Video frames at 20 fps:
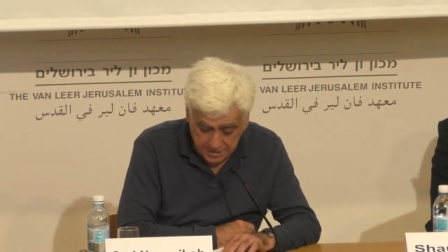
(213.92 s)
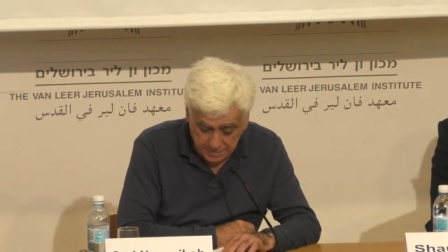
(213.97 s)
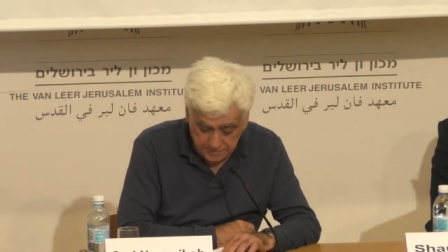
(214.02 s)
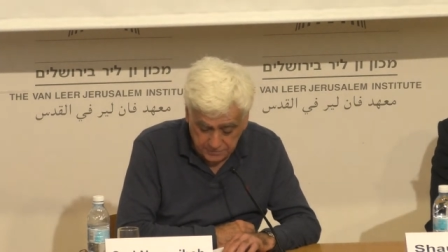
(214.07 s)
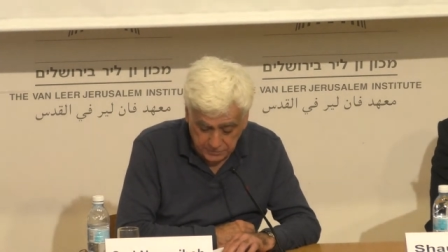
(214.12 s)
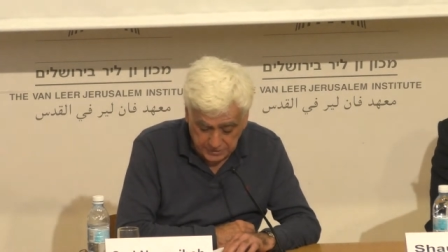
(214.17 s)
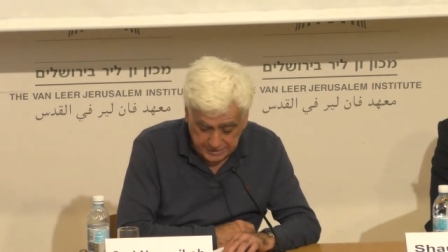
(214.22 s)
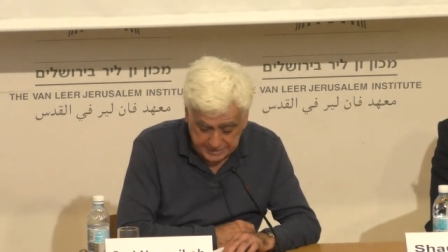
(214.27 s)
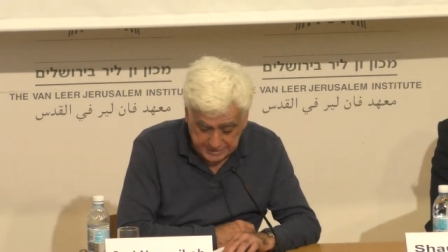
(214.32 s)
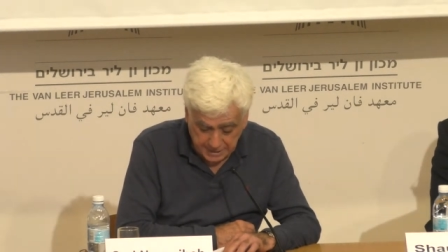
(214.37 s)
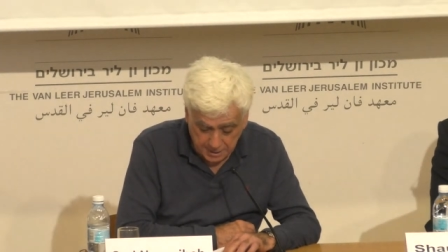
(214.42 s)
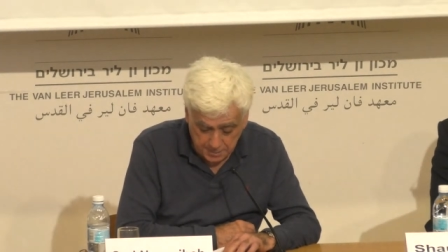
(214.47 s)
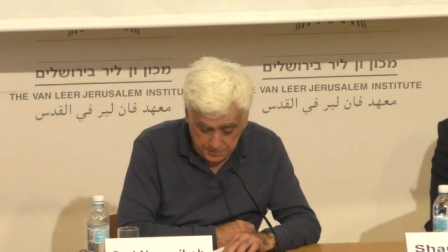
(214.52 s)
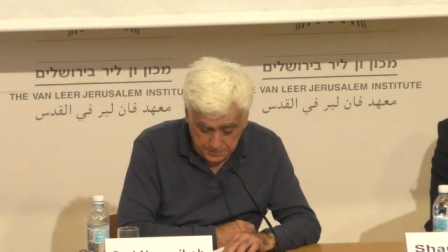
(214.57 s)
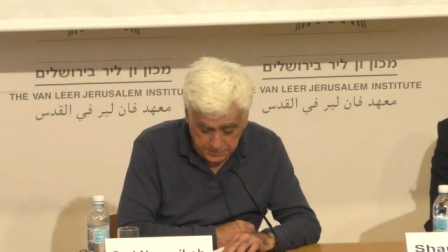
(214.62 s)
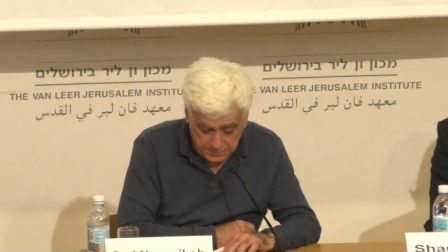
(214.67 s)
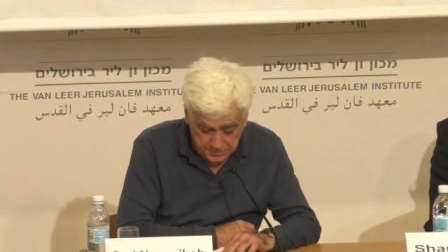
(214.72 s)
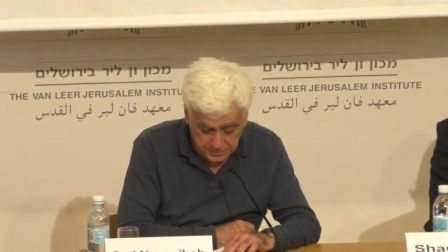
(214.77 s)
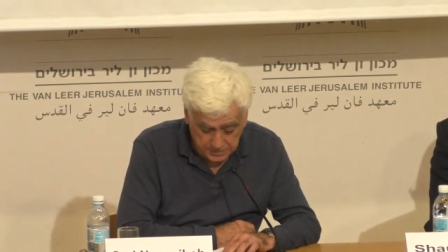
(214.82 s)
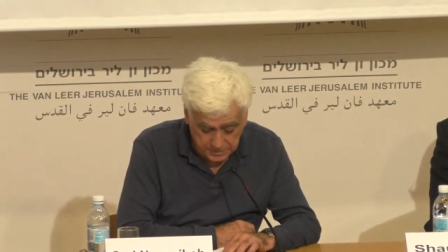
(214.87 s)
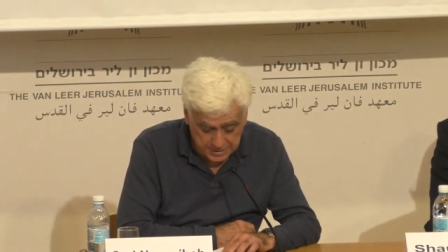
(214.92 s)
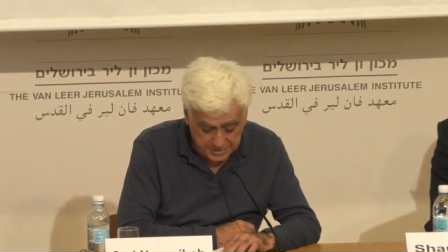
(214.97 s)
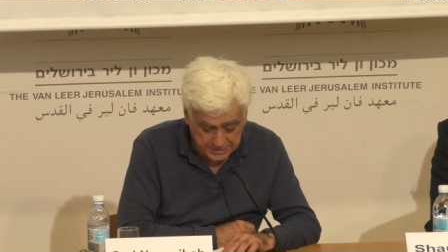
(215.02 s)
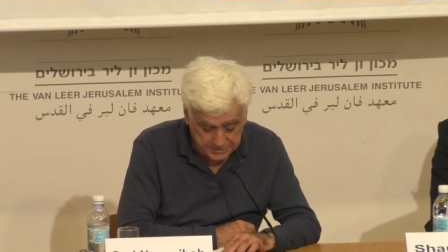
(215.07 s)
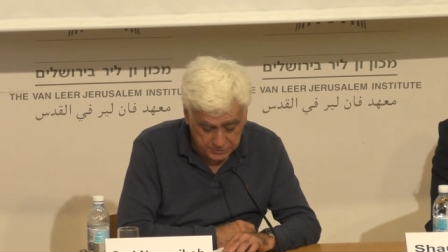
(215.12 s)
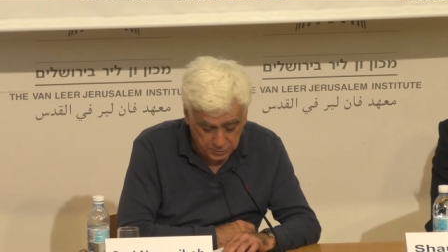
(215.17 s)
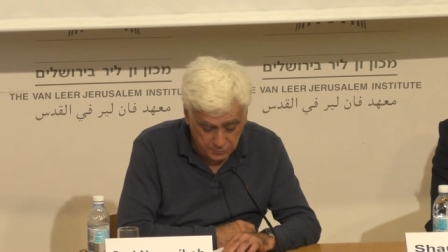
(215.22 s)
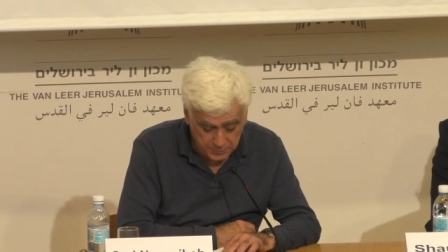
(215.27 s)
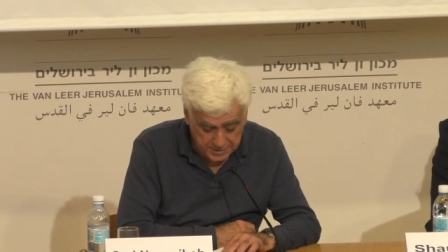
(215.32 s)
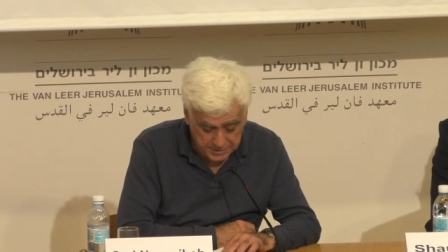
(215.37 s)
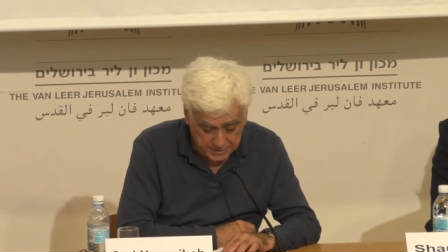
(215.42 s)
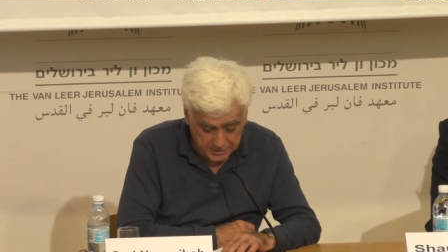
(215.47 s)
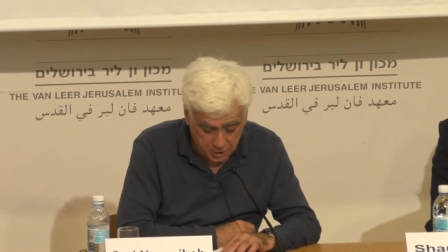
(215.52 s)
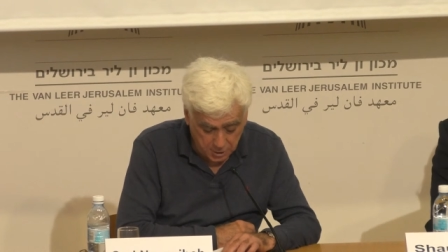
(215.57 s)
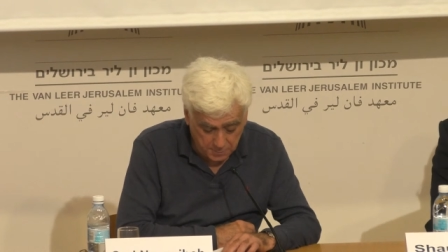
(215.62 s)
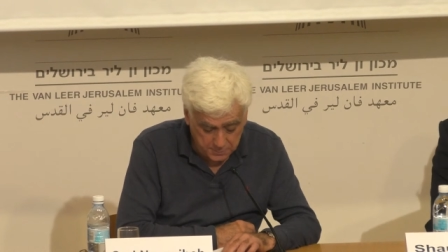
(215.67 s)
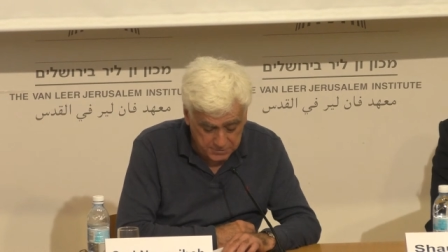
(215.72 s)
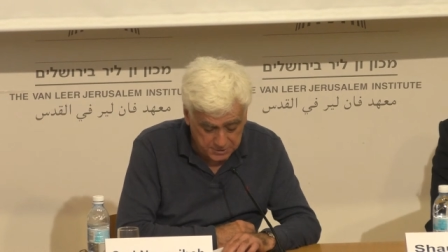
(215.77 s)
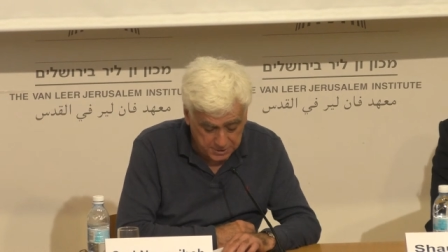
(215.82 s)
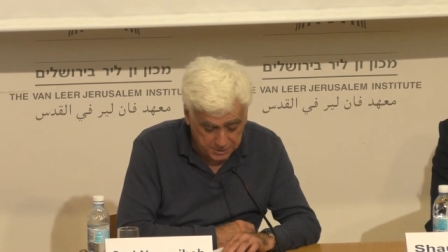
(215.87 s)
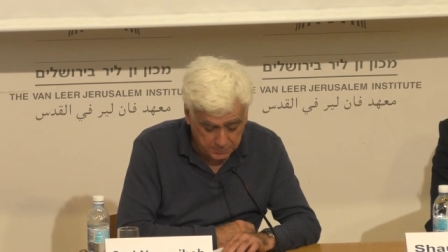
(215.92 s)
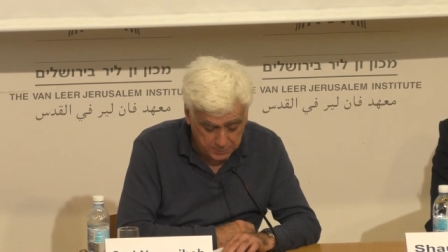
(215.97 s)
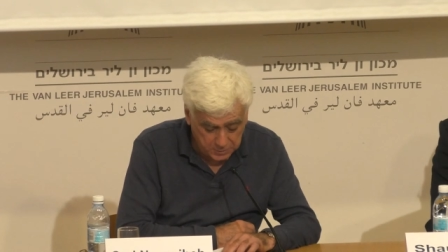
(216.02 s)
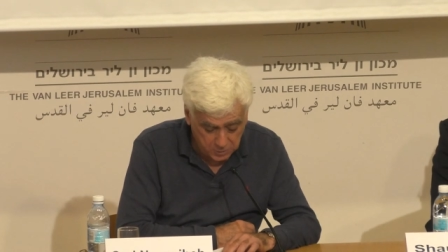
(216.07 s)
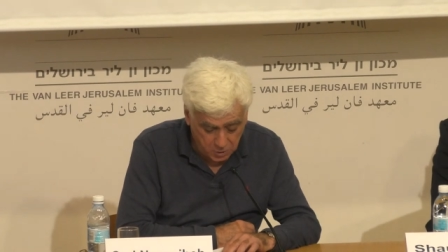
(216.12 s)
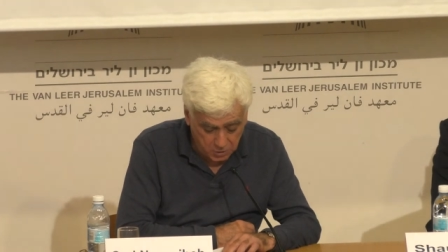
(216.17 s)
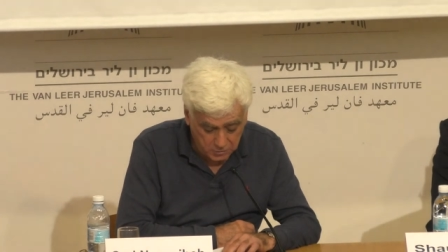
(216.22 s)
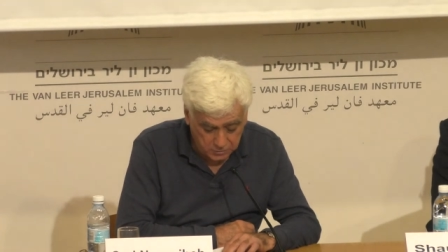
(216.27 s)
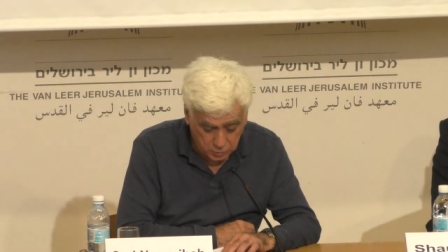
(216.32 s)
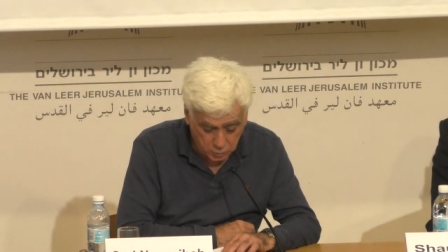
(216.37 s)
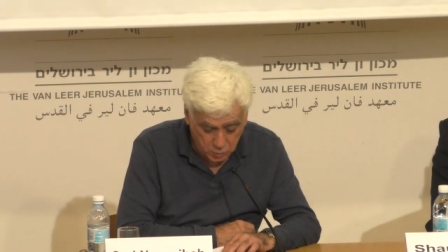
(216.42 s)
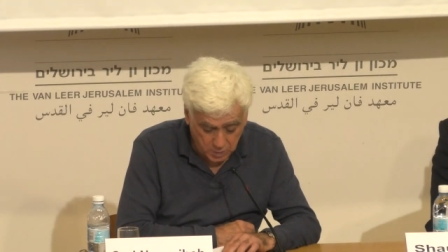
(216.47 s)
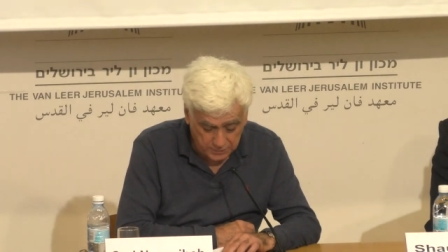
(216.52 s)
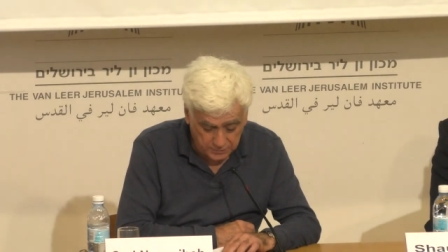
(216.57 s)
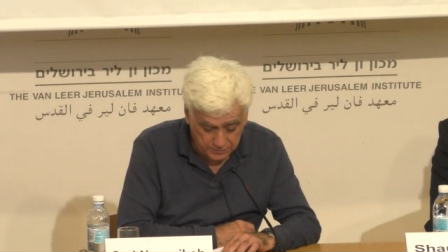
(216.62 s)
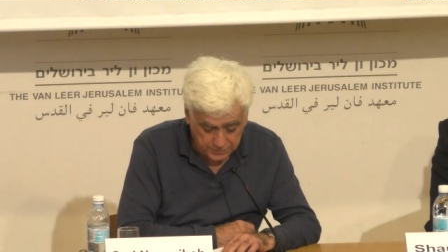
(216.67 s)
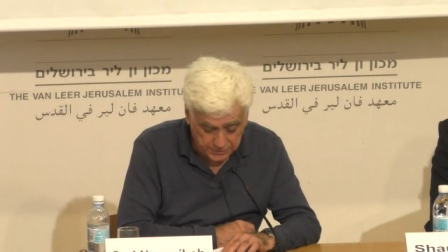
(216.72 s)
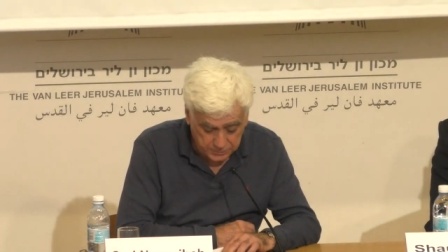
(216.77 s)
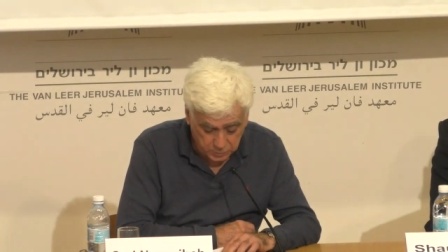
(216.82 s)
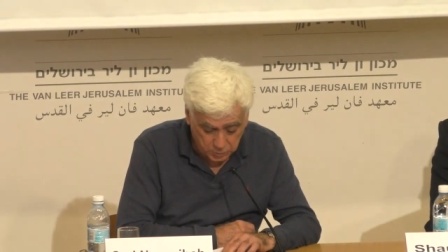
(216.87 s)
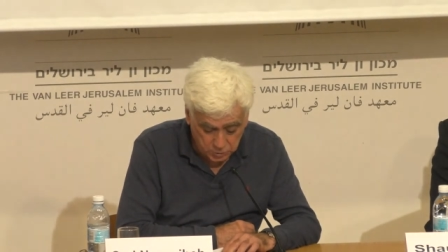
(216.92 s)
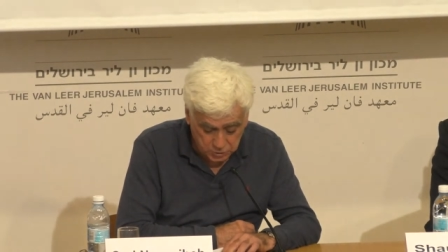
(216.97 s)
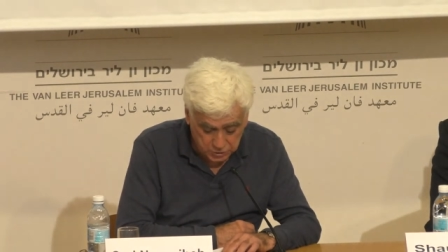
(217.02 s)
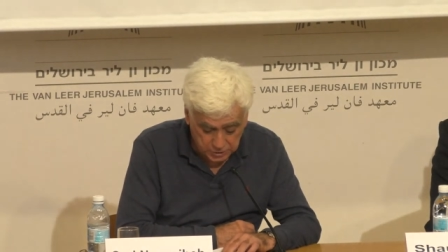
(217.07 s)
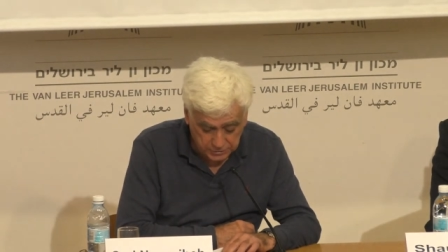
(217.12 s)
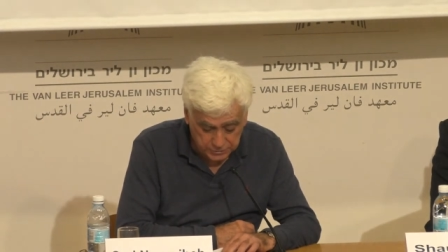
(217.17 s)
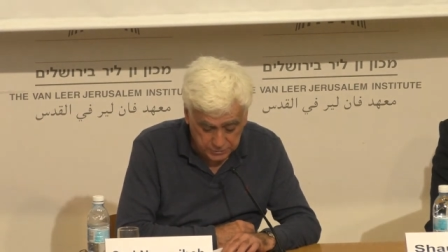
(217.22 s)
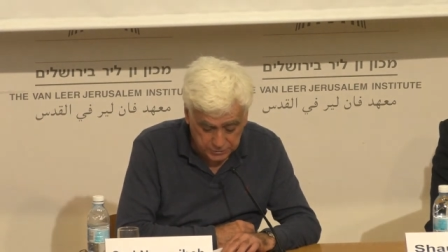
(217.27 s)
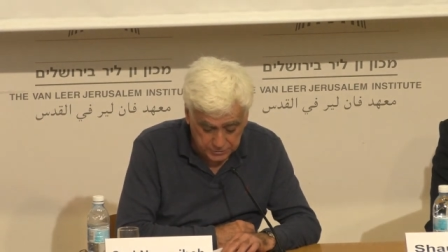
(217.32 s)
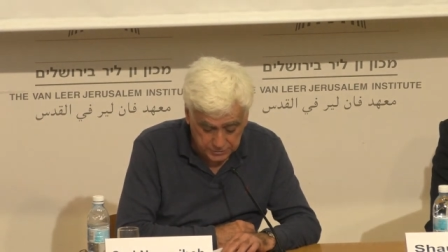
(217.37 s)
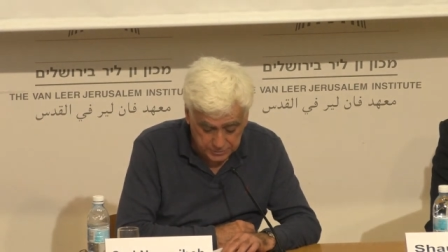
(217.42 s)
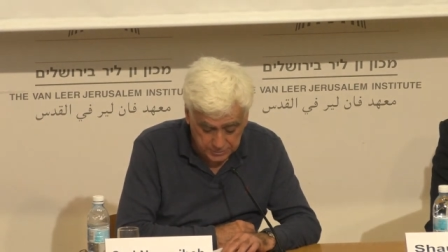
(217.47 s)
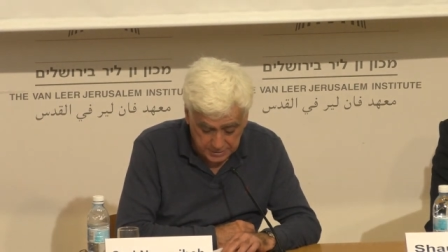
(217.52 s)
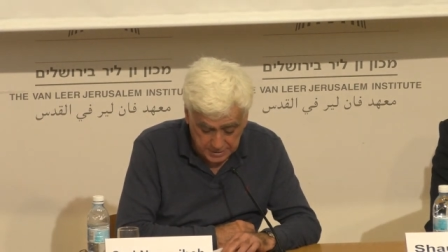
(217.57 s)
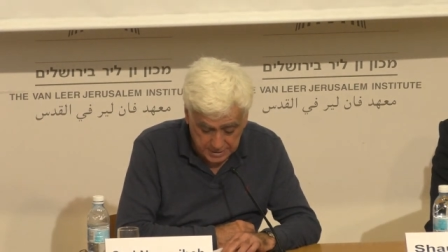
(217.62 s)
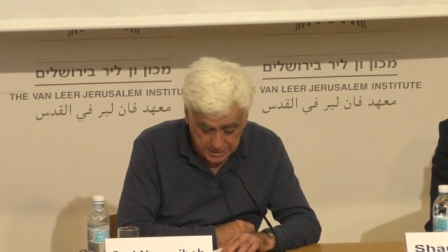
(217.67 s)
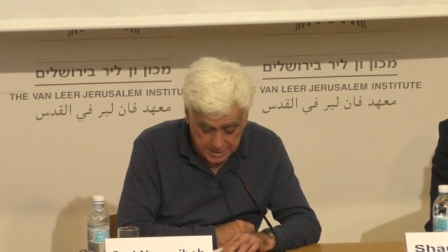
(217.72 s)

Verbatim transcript: For example, assuming the object belonged to one of the two children,